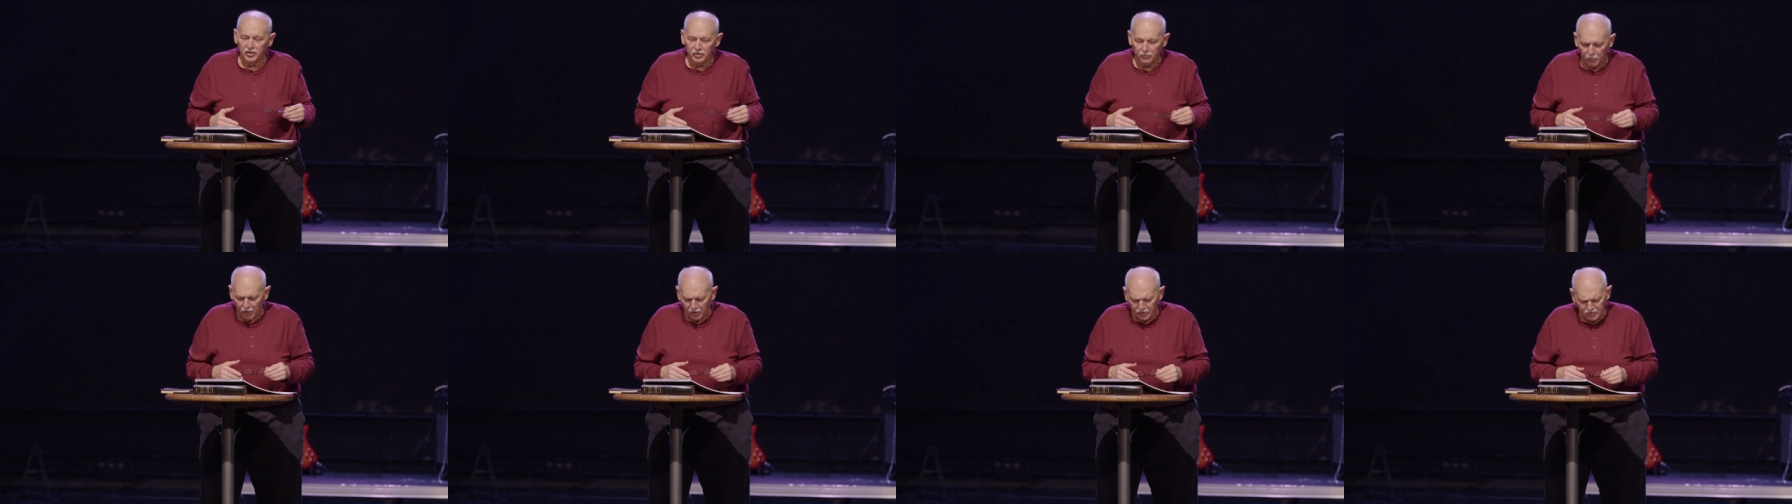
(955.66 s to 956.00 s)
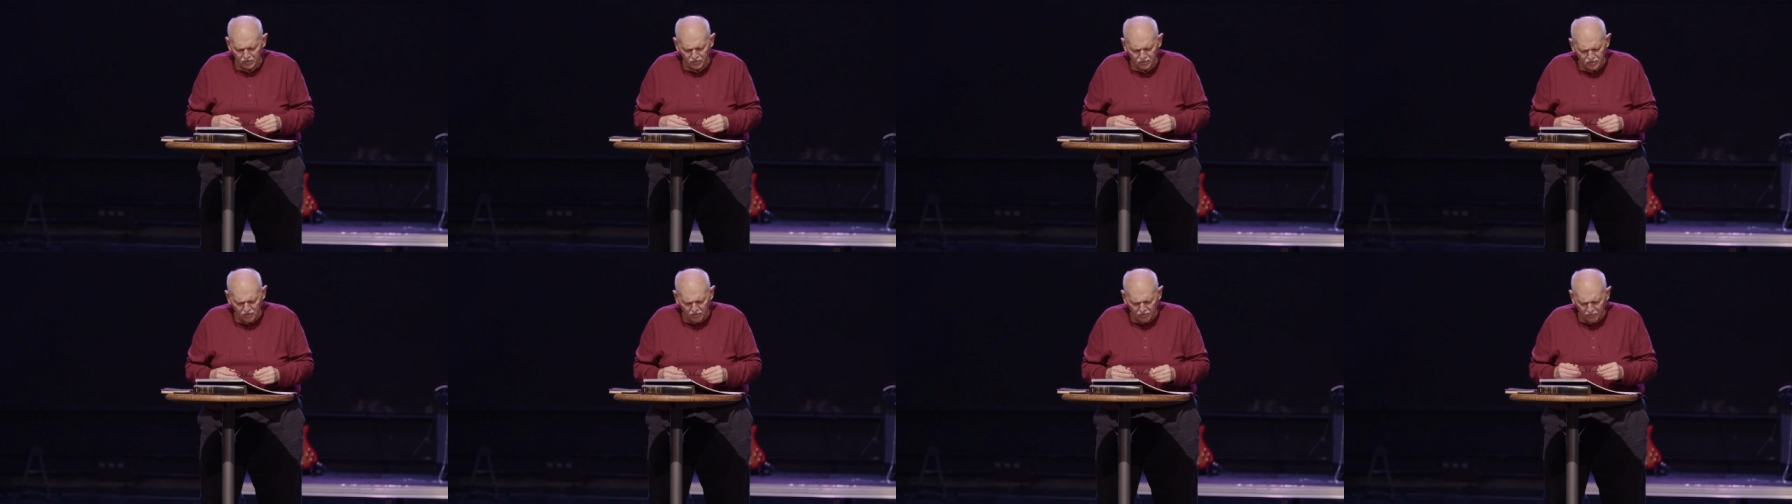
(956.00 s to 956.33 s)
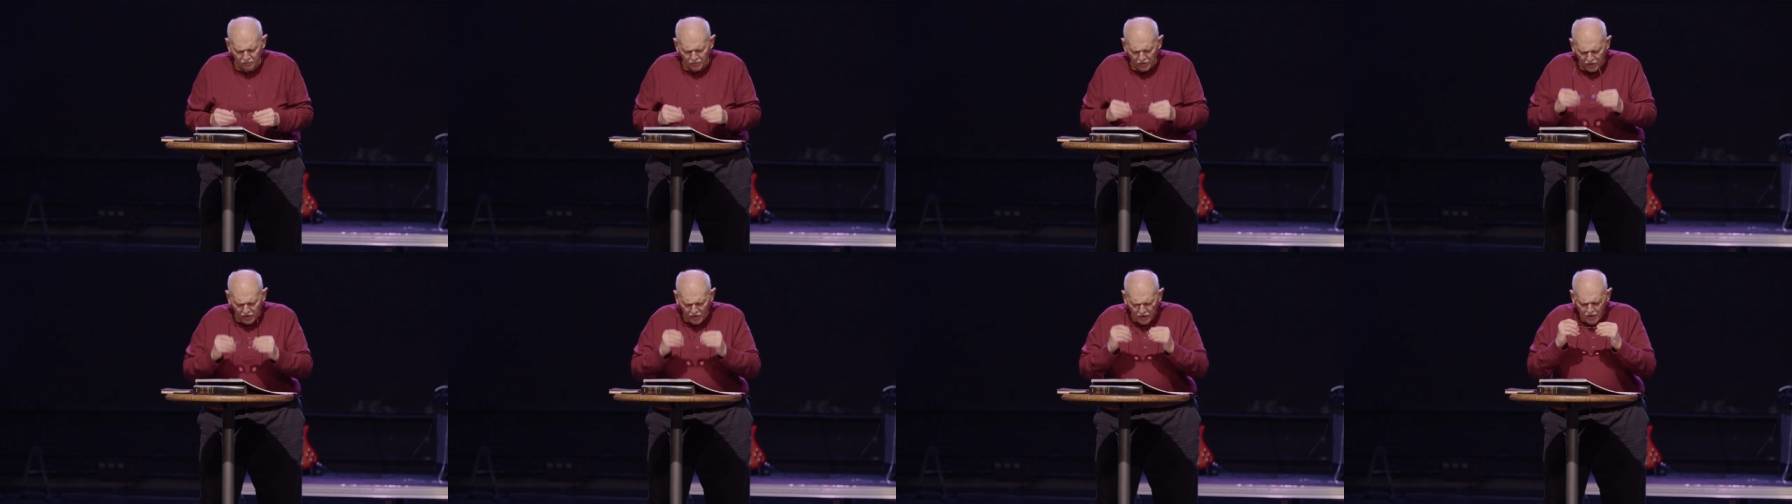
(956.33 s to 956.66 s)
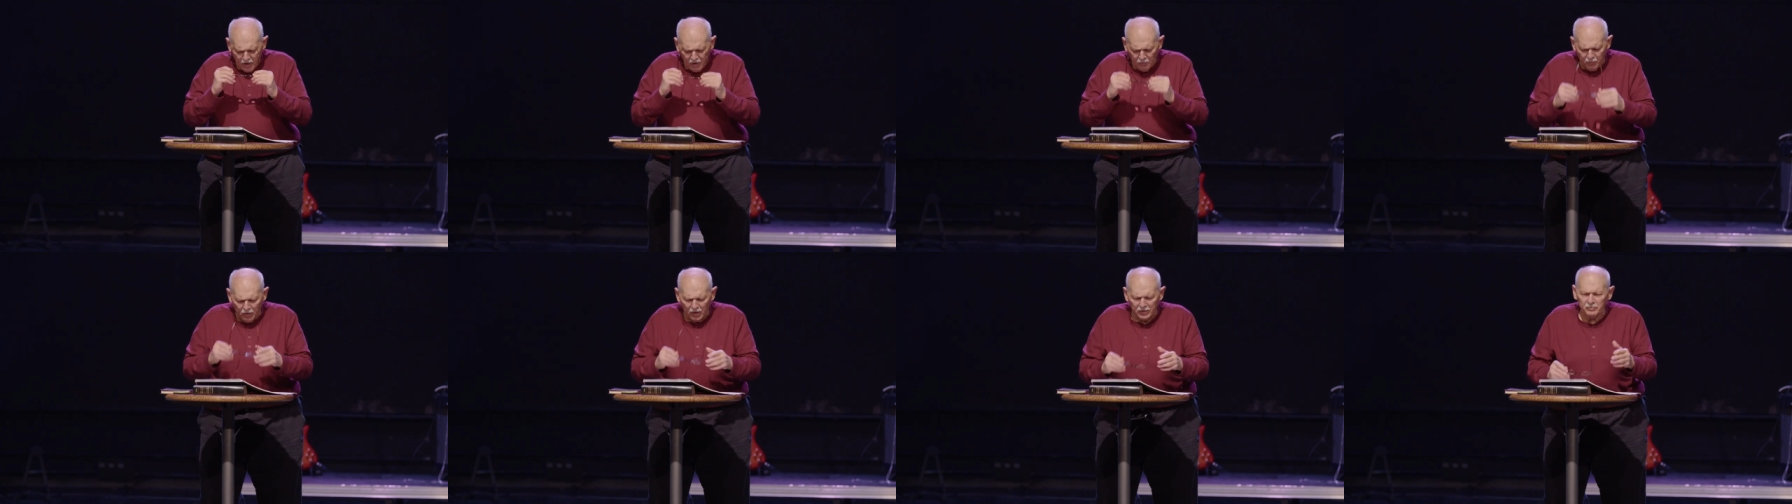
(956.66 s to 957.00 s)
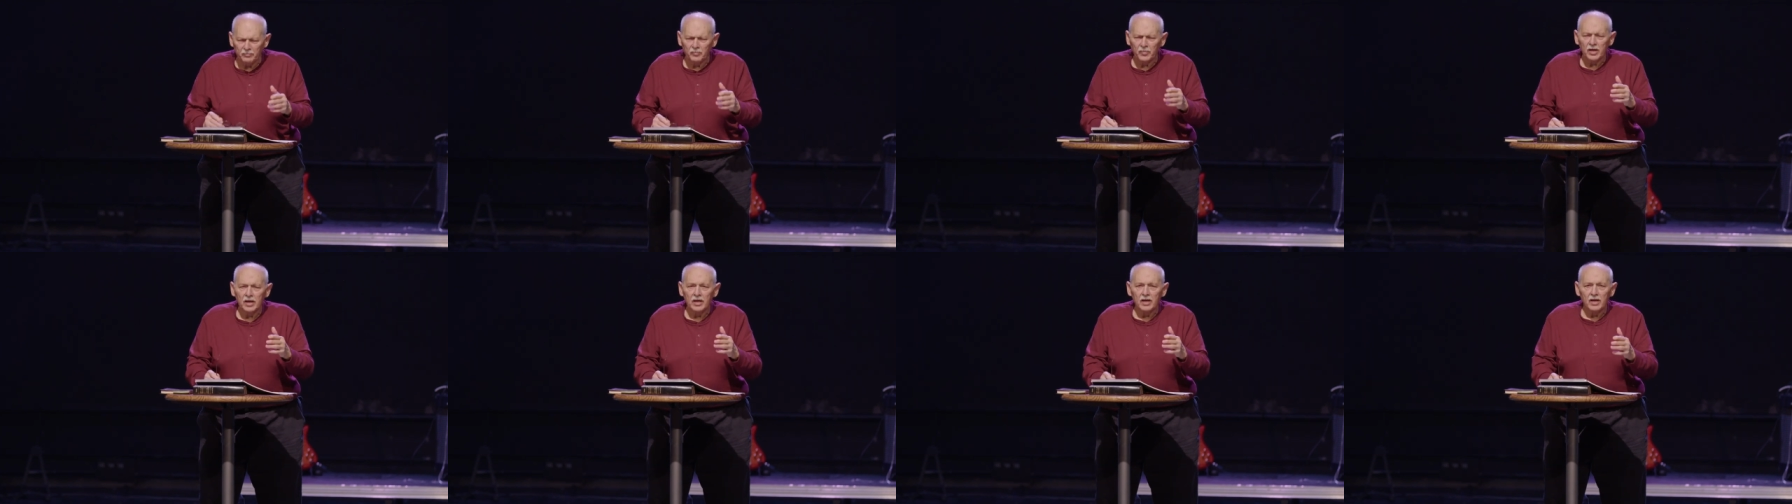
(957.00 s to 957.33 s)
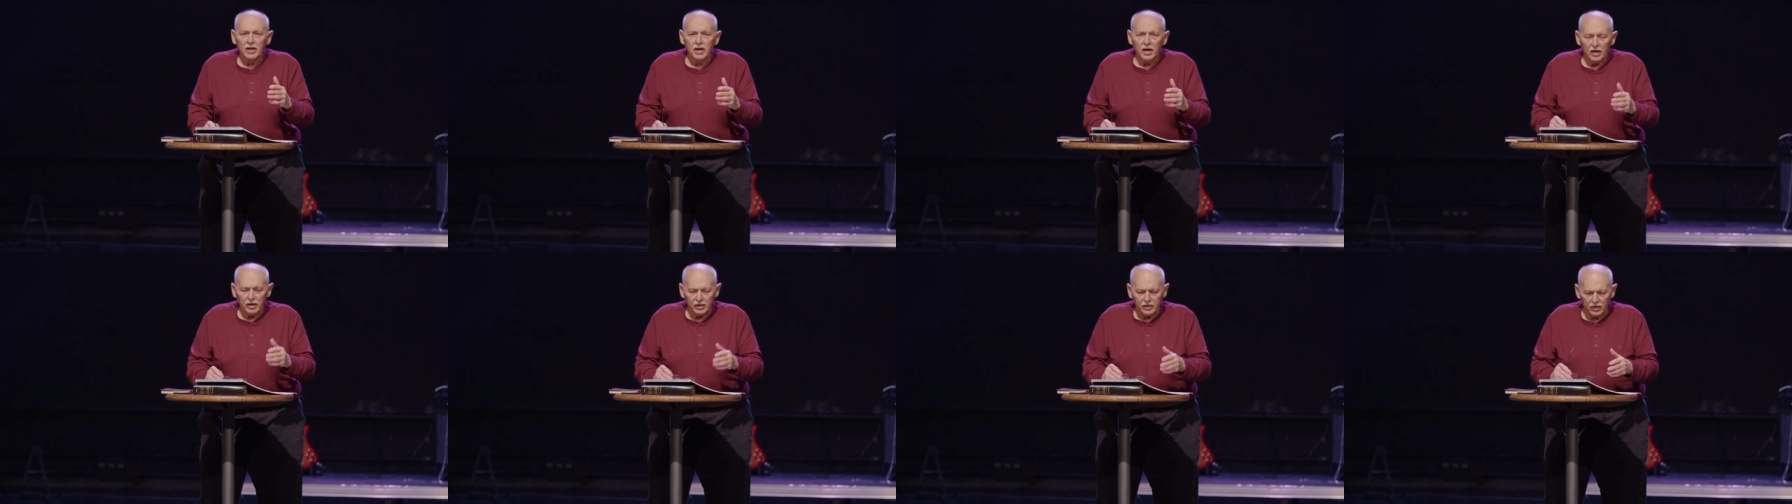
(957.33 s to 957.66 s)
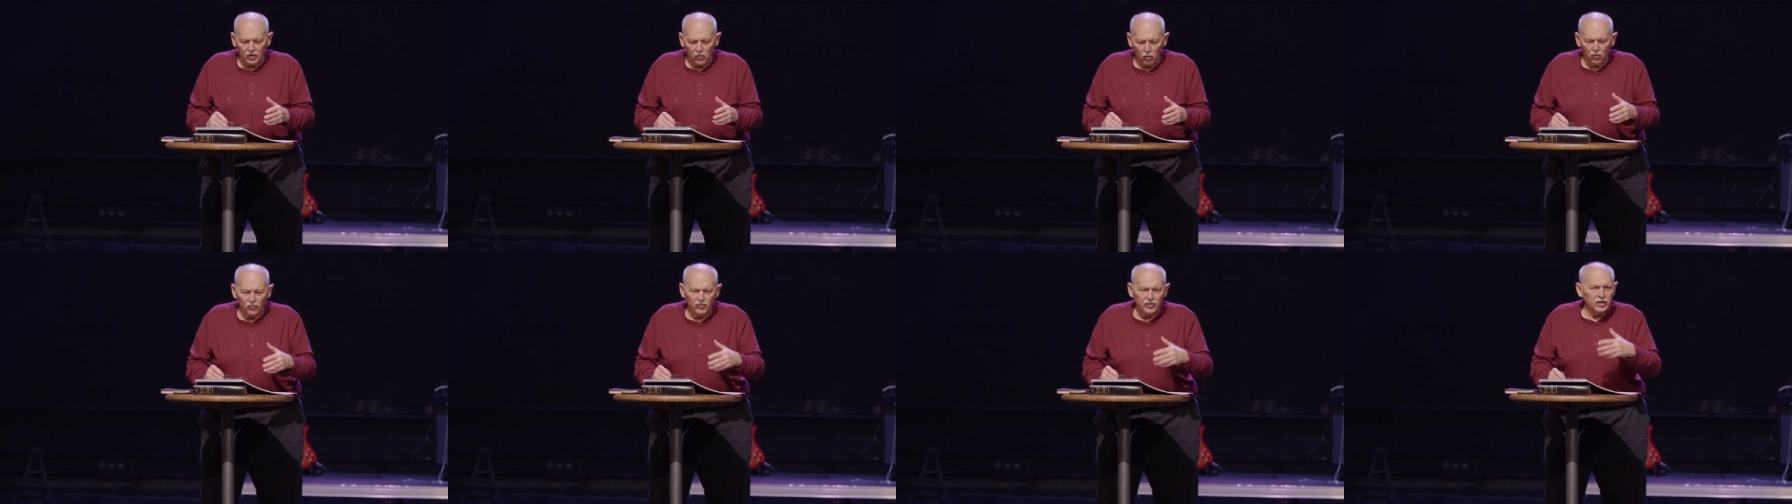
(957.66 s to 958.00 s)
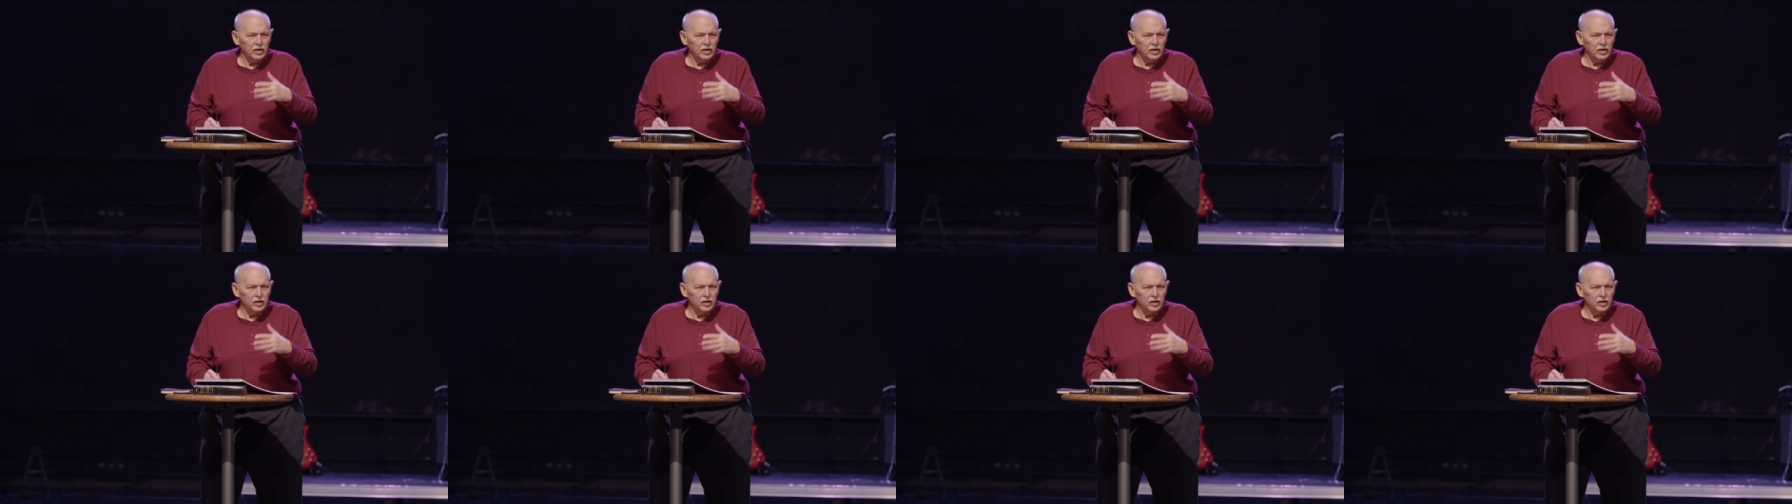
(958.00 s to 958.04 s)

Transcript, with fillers: the message here. But over